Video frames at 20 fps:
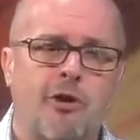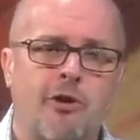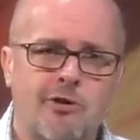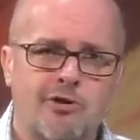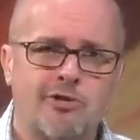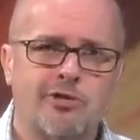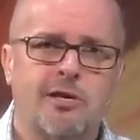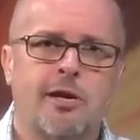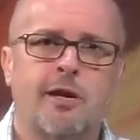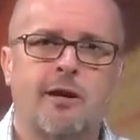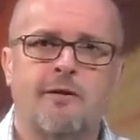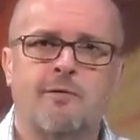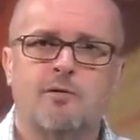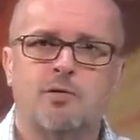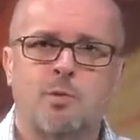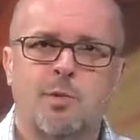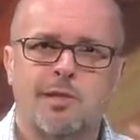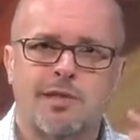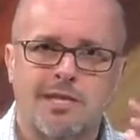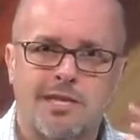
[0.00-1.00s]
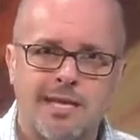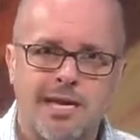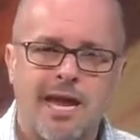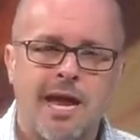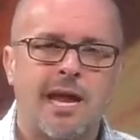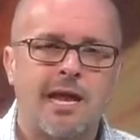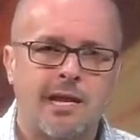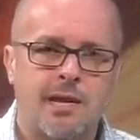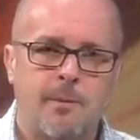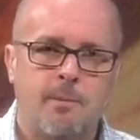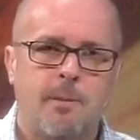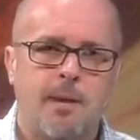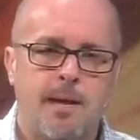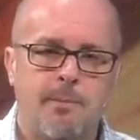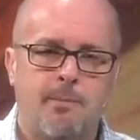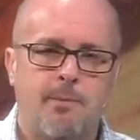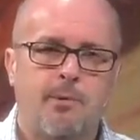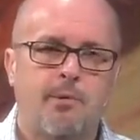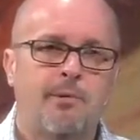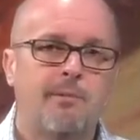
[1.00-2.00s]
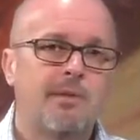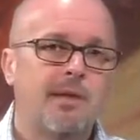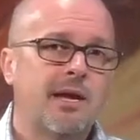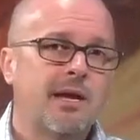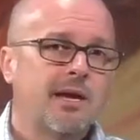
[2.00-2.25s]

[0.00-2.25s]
ourselves with candid people.